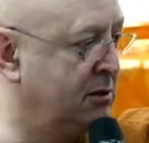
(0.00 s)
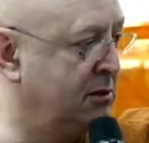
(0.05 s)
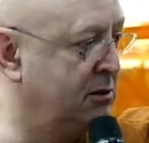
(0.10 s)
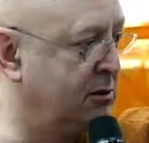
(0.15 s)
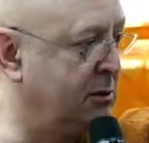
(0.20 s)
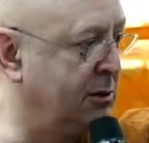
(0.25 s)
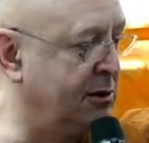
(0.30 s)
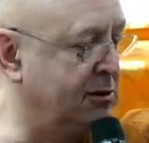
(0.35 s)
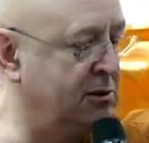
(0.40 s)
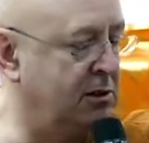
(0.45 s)

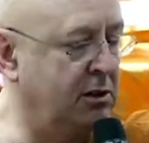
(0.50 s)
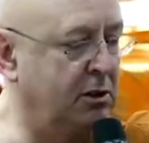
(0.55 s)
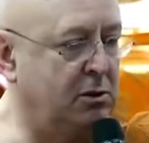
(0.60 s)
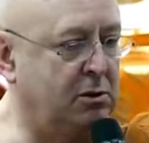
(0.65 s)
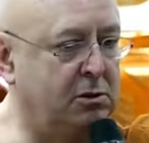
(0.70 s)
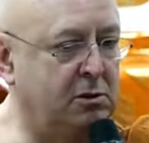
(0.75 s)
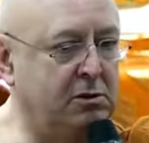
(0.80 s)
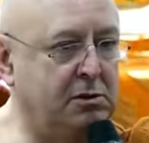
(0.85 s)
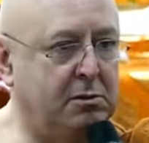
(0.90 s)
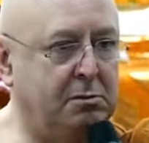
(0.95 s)
to actually
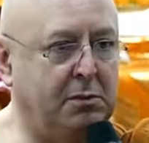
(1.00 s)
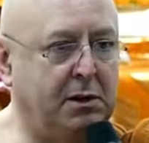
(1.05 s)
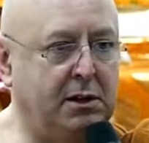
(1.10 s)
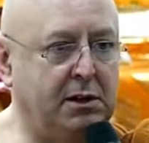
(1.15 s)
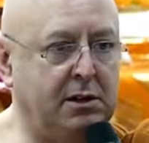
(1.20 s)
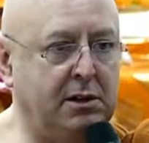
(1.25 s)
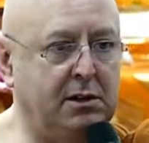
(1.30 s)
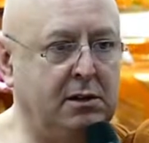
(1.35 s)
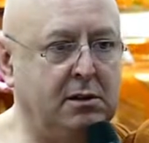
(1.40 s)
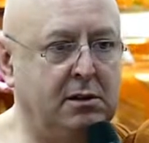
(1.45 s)
launder
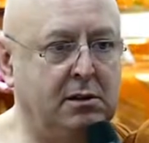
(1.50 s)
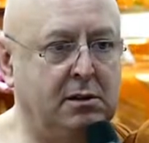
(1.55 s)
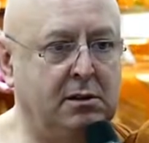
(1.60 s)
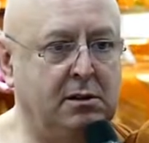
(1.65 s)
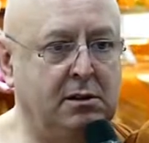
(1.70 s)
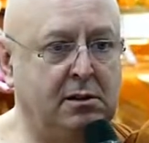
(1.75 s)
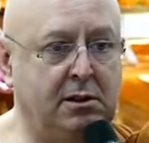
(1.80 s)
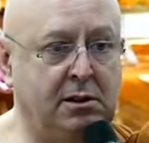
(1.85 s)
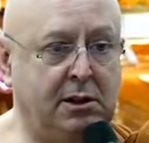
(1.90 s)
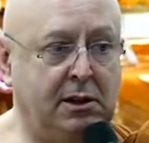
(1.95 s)
money,
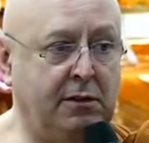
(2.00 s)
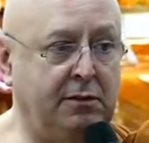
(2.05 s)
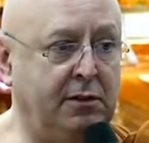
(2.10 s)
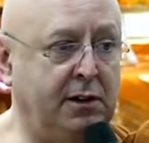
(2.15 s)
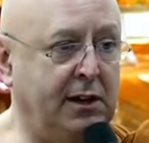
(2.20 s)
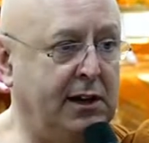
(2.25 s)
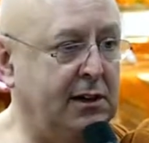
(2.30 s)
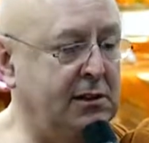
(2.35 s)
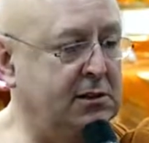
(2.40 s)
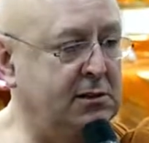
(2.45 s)
and even
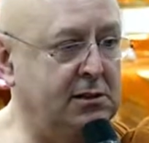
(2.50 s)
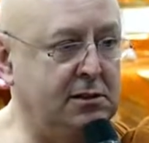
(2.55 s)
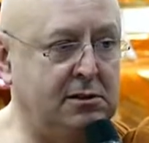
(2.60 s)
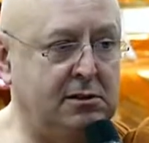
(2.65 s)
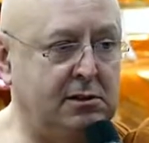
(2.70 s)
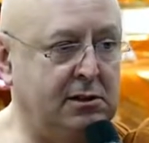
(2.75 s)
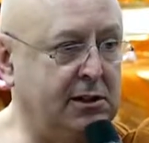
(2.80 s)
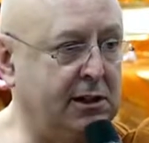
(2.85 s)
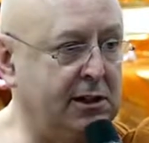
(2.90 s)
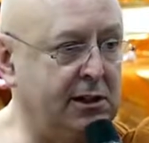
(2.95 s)
actually
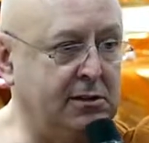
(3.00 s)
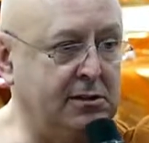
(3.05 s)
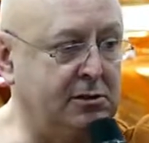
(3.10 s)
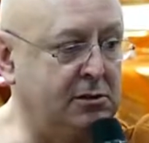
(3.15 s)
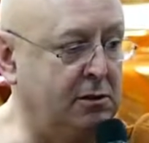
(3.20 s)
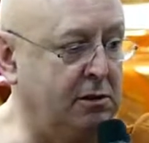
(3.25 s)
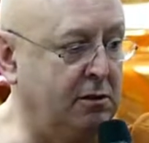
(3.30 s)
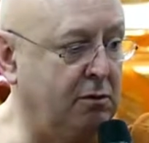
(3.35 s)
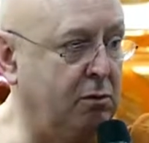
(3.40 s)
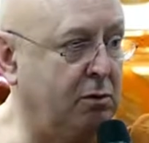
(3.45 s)
to get
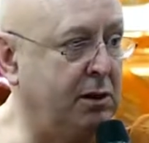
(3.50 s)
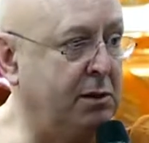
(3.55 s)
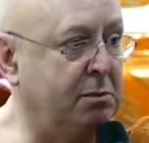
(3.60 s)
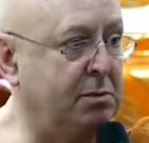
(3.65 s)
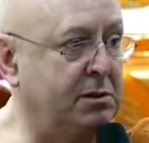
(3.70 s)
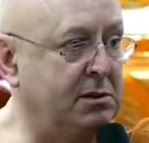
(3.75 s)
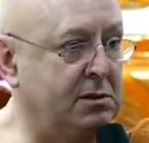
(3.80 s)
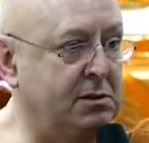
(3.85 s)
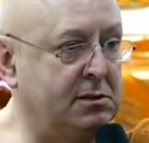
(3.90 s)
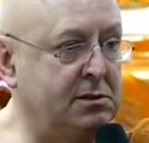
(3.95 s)
sort of
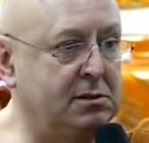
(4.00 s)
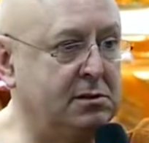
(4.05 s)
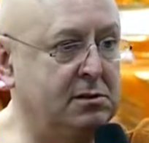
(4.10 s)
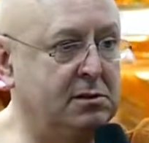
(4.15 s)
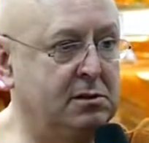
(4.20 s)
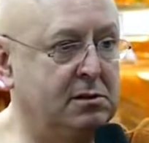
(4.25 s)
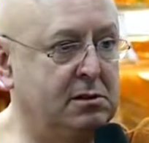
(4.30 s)
weapons.